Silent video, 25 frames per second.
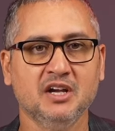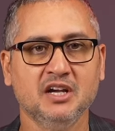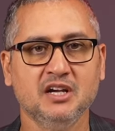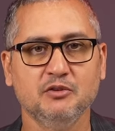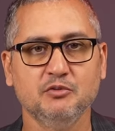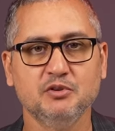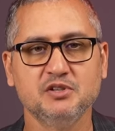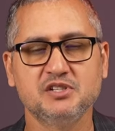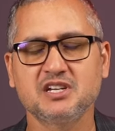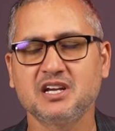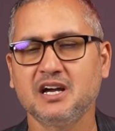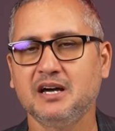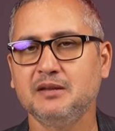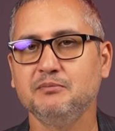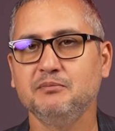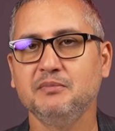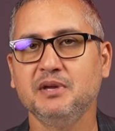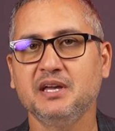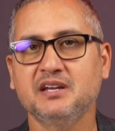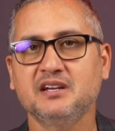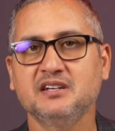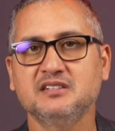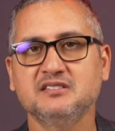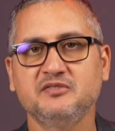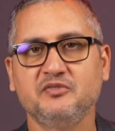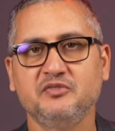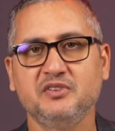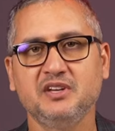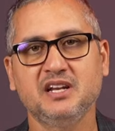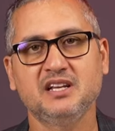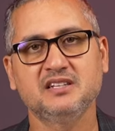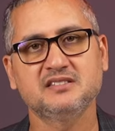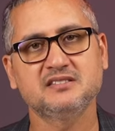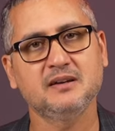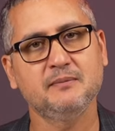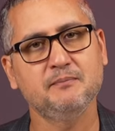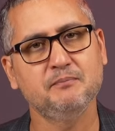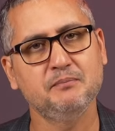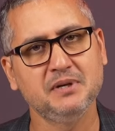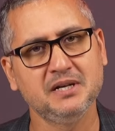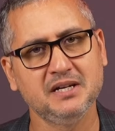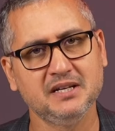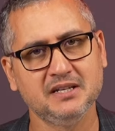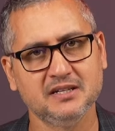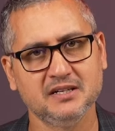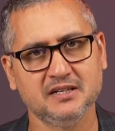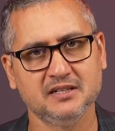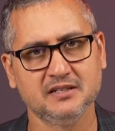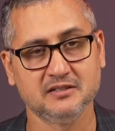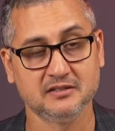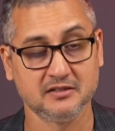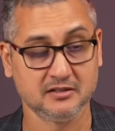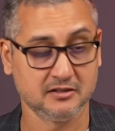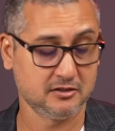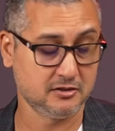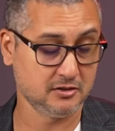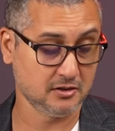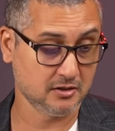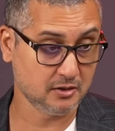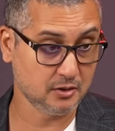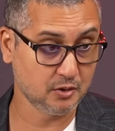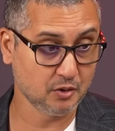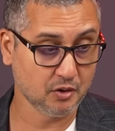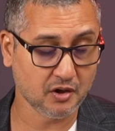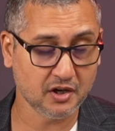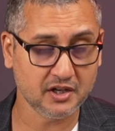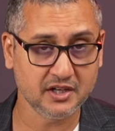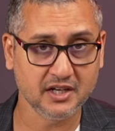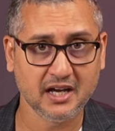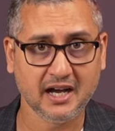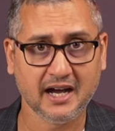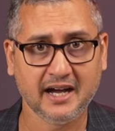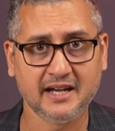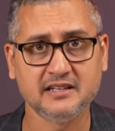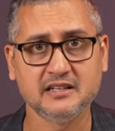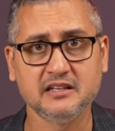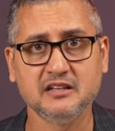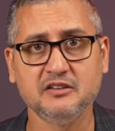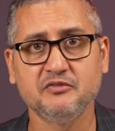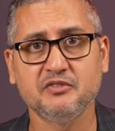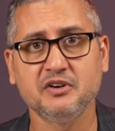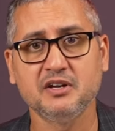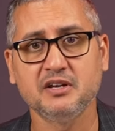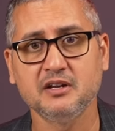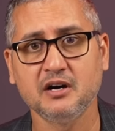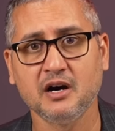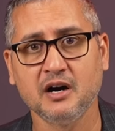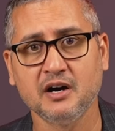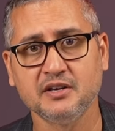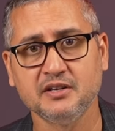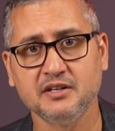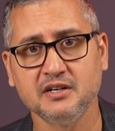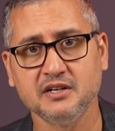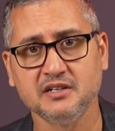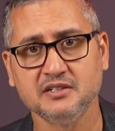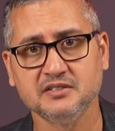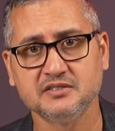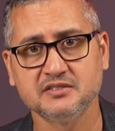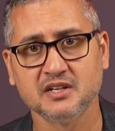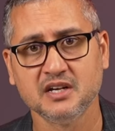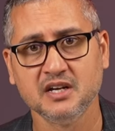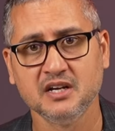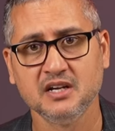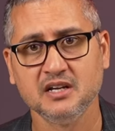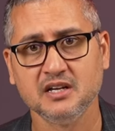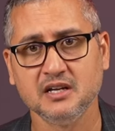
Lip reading: which can make us feel as a burden to God and even others,